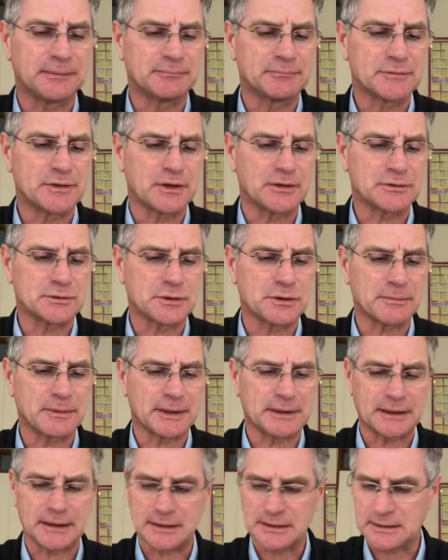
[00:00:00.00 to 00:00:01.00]
so I'll talk
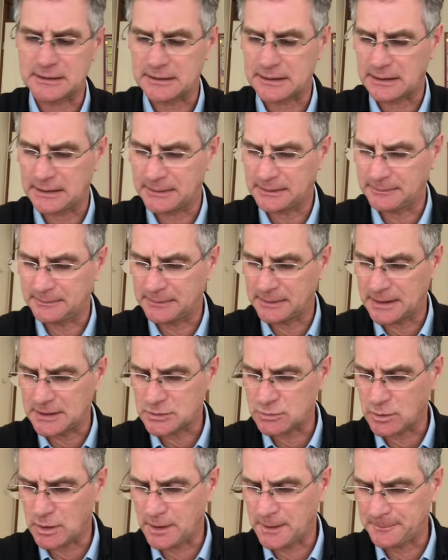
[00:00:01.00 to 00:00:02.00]
about that
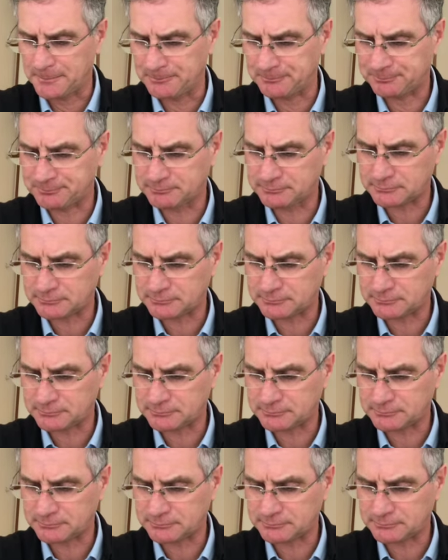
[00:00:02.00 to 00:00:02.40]
as well.